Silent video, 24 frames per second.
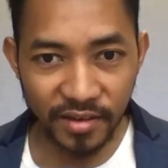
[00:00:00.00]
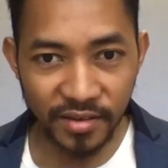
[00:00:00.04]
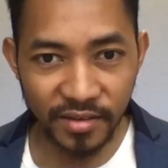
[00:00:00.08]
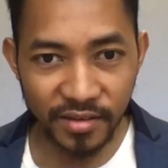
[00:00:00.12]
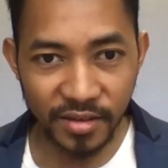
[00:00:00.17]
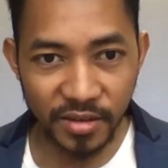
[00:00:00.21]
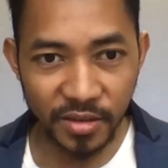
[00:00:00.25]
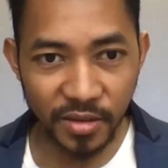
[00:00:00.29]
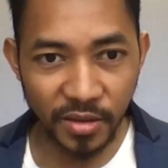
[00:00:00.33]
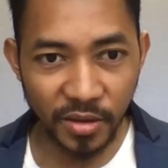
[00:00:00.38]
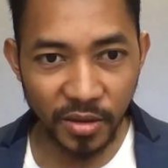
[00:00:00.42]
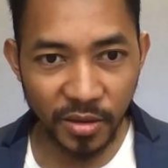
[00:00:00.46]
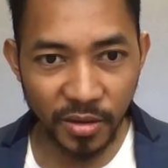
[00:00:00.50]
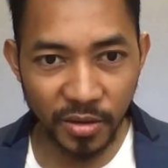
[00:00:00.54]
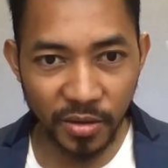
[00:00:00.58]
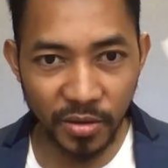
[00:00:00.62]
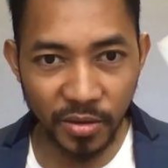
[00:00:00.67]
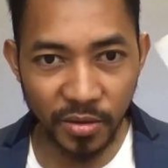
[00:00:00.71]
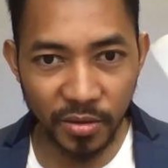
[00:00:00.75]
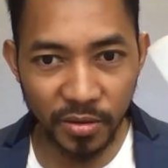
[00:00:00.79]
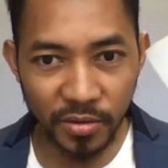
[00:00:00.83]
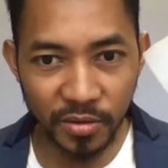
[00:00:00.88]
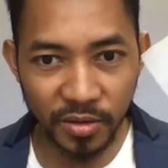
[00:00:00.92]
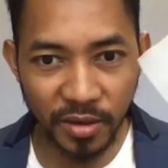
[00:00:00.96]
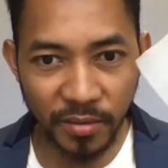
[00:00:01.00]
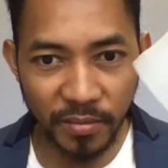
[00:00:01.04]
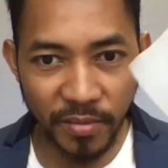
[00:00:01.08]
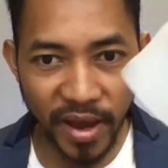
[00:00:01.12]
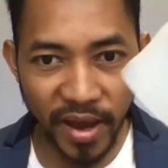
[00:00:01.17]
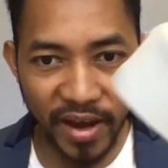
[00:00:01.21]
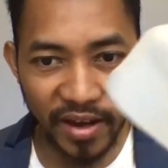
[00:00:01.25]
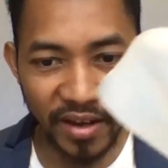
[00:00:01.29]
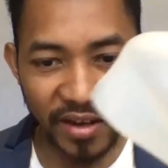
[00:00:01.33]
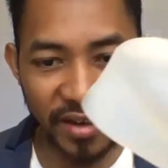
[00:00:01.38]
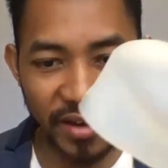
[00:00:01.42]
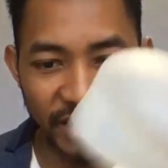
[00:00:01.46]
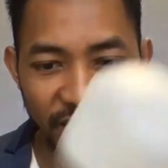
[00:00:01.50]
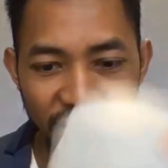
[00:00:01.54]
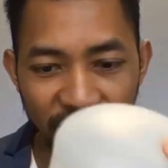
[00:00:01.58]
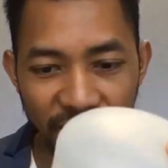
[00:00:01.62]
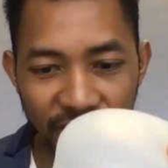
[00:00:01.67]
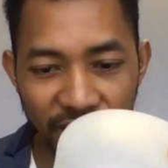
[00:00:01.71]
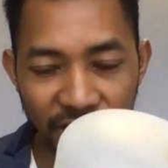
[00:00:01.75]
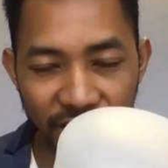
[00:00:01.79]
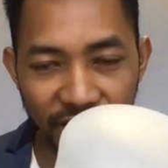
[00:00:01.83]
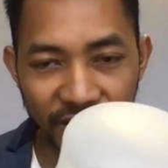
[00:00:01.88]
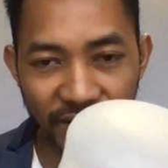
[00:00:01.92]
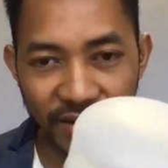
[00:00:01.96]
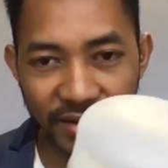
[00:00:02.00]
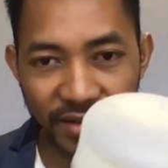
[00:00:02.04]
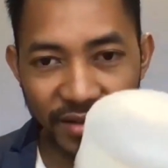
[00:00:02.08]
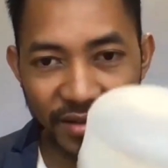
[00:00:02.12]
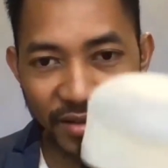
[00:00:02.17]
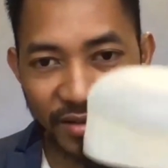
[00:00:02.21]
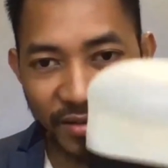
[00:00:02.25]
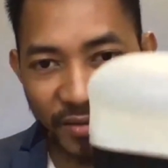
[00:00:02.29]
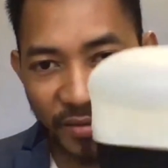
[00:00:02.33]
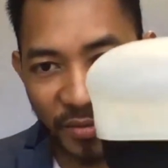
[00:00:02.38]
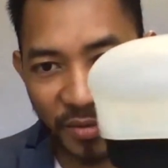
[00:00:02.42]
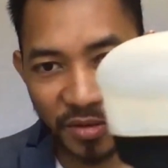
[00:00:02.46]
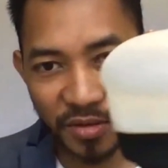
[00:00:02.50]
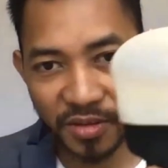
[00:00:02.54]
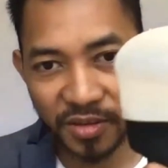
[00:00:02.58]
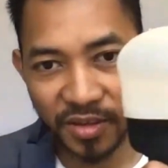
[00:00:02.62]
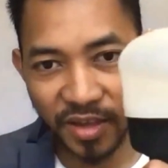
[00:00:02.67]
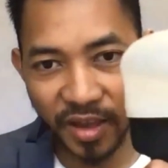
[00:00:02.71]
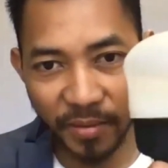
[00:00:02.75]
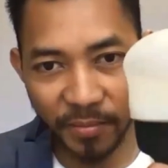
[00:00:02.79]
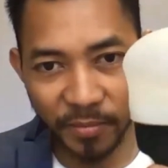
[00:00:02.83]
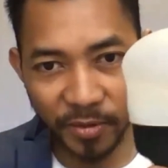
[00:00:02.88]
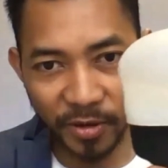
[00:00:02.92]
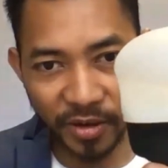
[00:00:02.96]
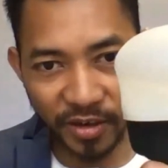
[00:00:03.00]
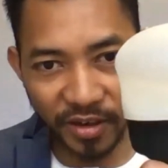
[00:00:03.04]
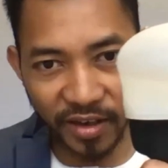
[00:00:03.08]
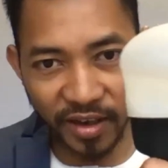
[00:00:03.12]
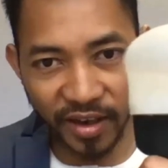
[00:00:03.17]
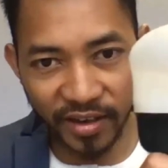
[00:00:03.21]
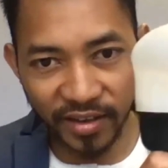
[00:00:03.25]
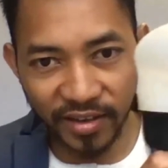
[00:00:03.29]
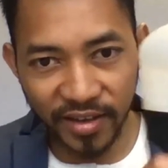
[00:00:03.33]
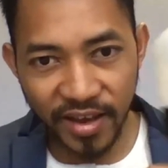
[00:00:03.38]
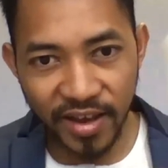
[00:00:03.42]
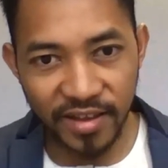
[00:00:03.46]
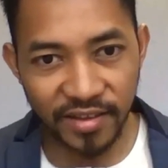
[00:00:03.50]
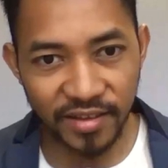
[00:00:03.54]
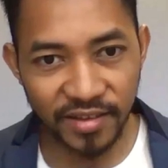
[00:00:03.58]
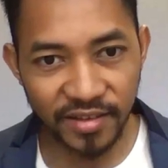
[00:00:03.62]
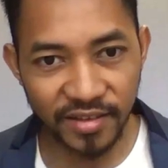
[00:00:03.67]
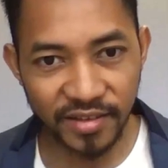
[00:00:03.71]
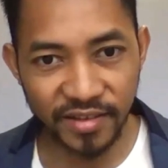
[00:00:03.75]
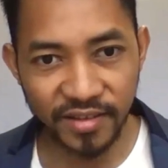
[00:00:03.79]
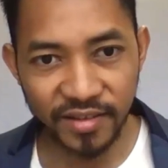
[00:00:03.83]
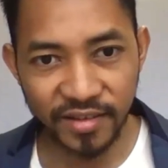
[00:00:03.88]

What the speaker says: so the magnet would snap on like that.